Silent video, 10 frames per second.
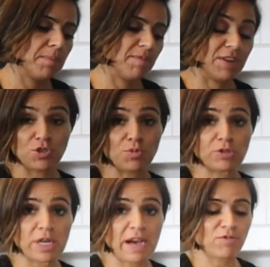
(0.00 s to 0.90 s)
vegetable
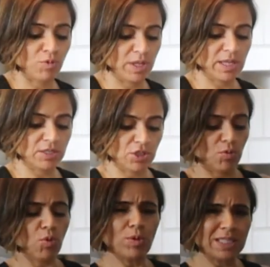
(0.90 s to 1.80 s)
to have with. So
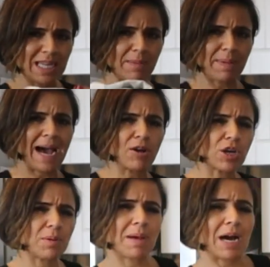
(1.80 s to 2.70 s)
always think about how
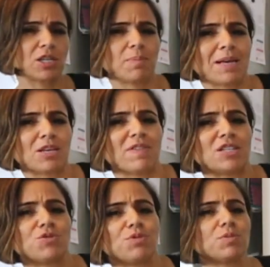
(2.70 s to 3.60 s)
can you make your
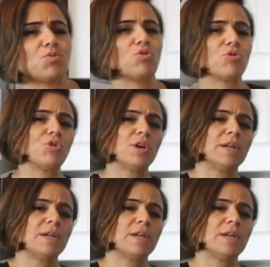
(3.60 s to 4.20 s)
vegetables more